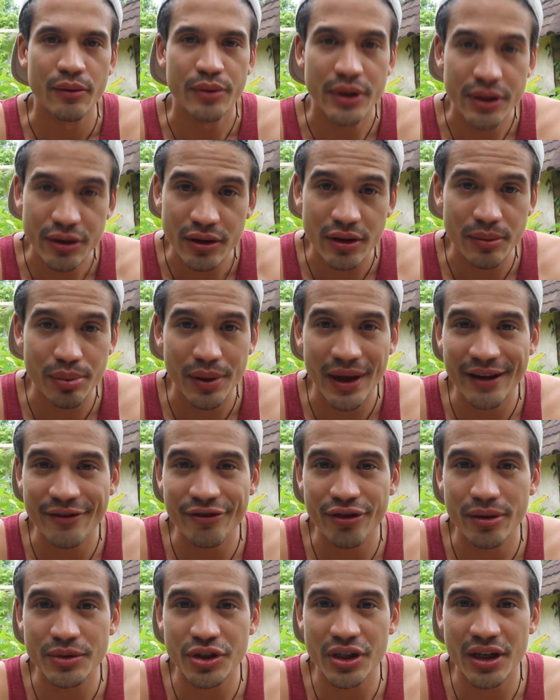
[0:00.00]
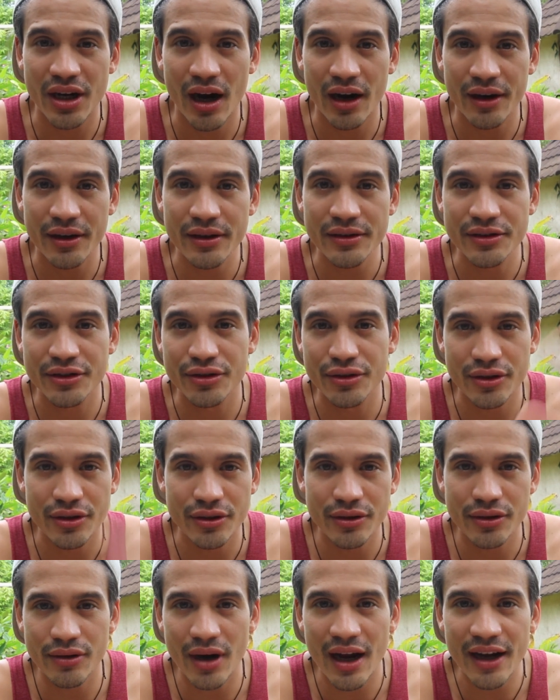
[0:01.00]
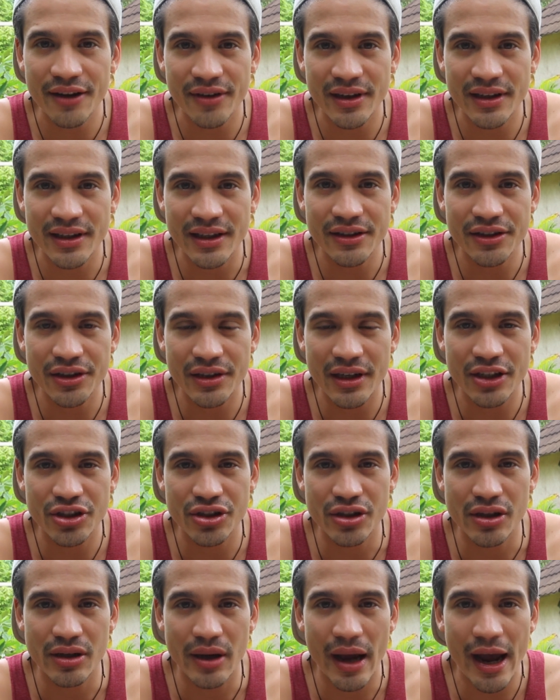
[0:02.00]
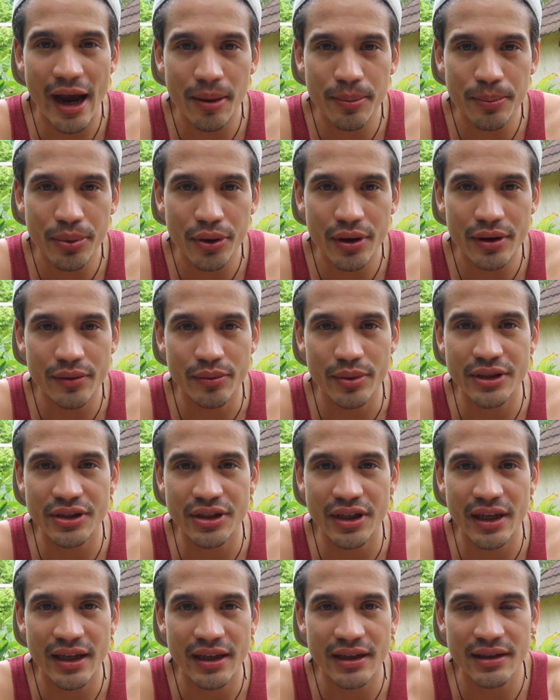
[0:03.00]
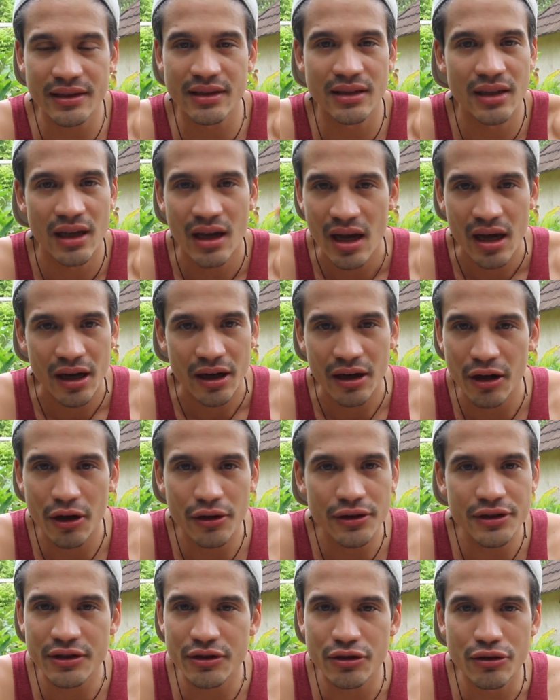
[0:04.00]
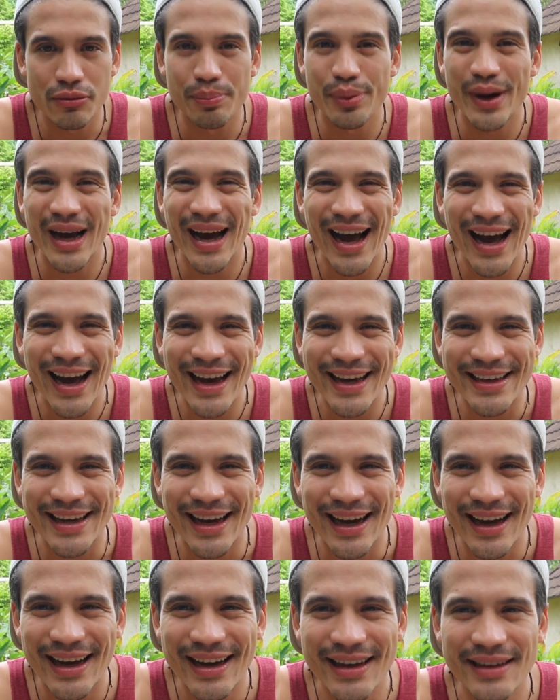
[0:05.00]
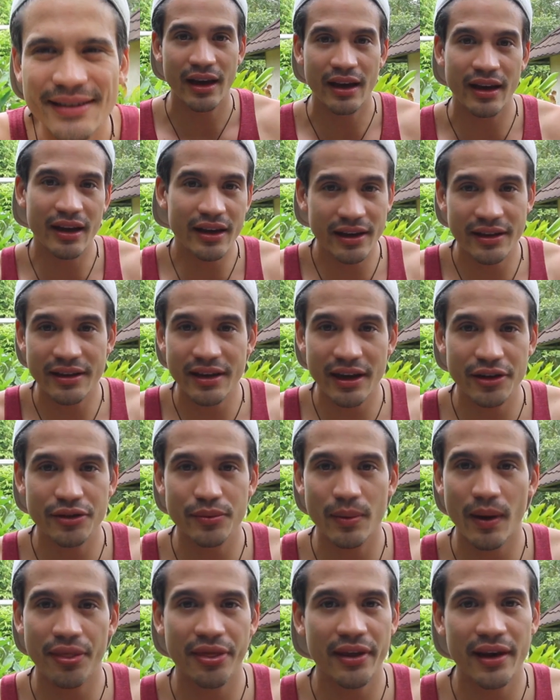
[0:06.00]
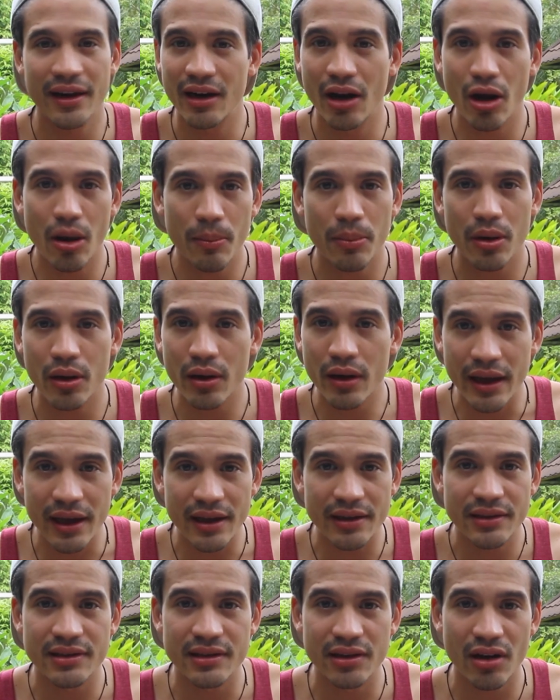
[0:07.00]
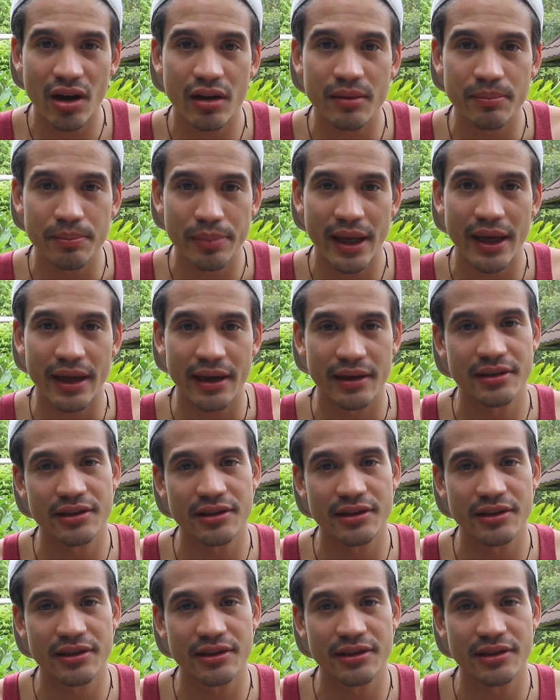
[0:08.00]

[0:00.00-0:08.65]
We took a plane from Jakarta, so you arrive at the international airport, which is close to Praia. And I can tell you one thing, Lombok is not big.